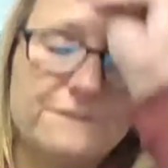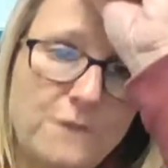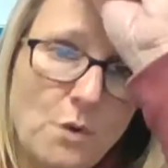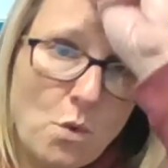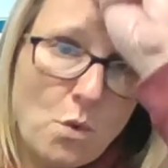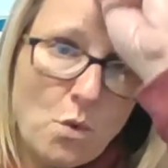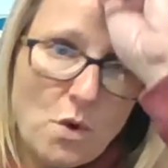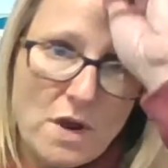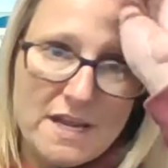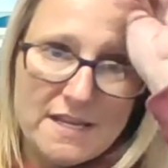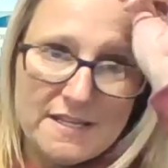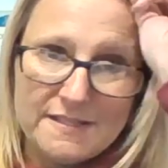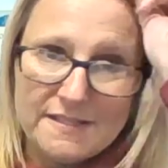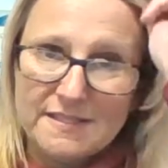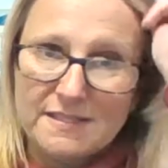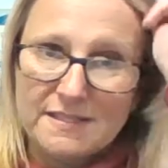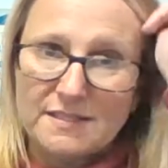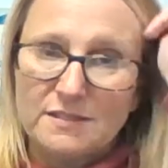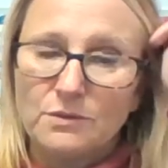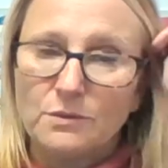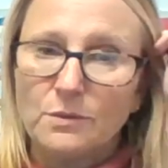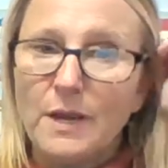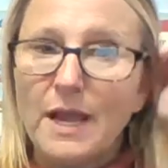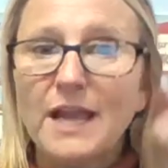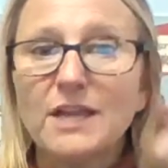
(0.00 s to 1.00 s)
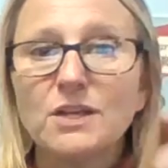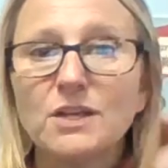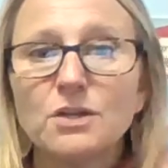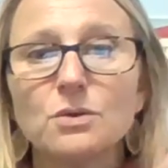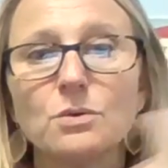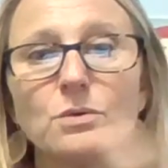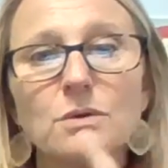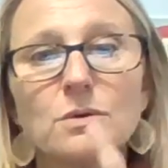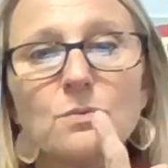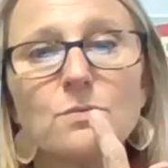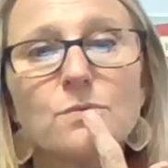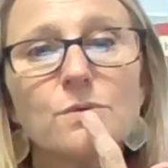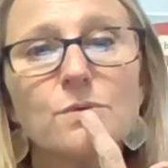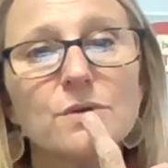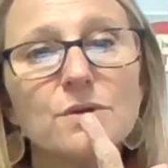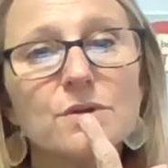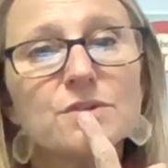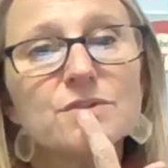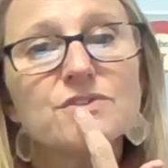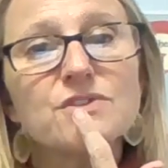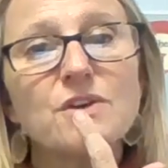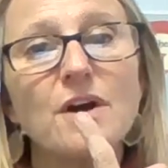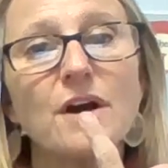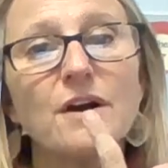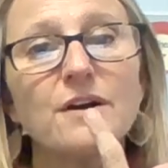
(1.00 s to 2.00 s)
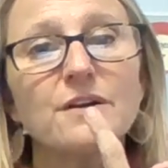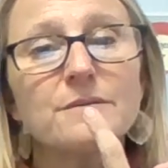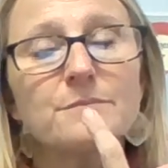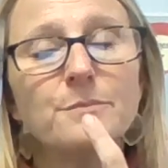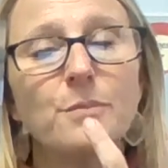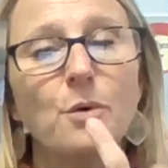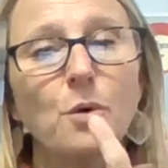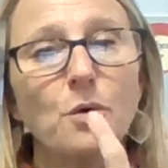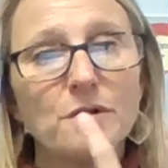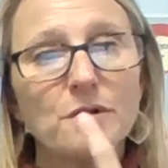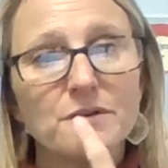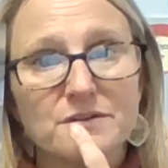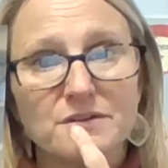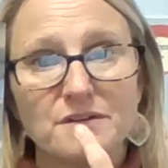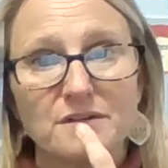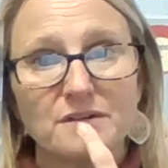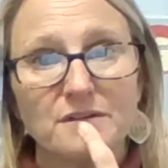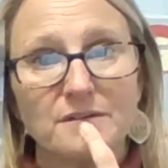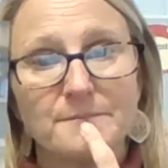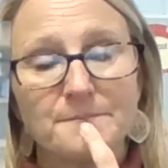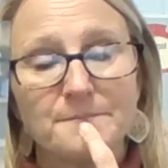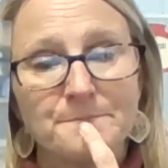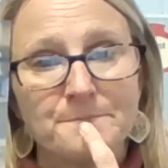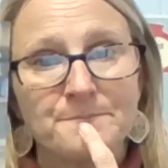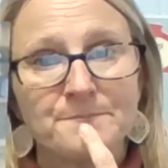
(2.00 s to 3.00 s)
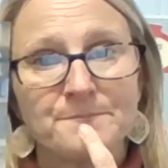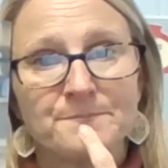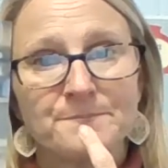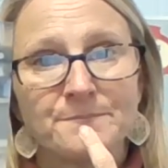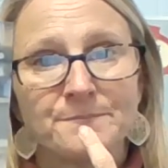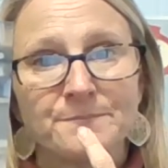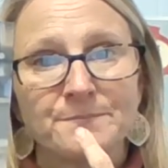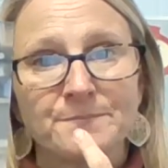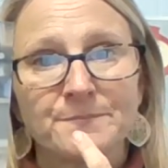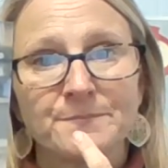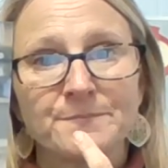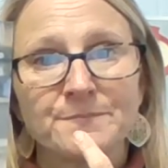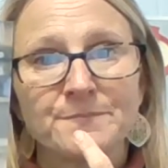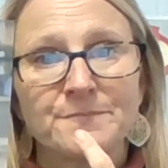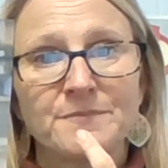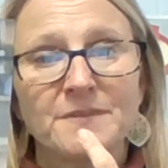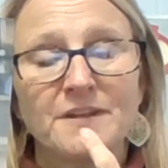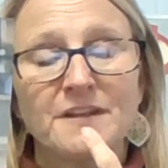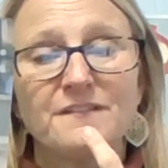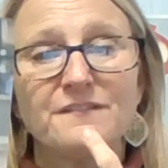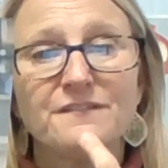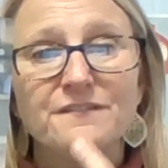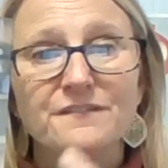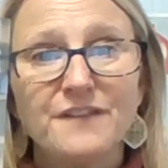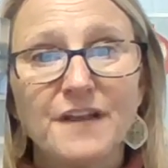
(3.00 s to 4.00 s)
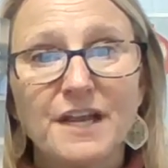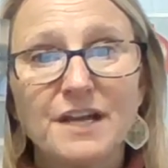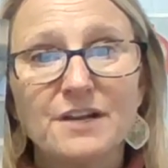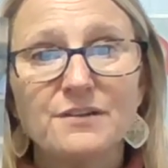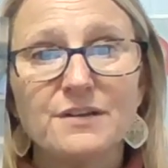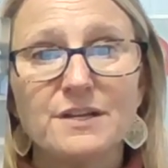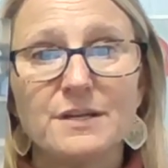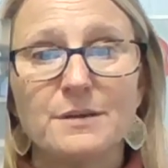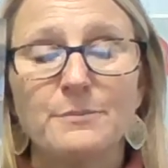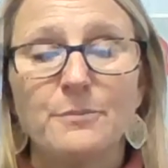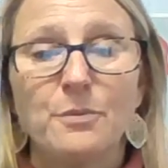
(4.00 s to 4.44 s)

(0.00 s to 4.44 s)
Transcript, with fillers: voice, okay? Your words are important, very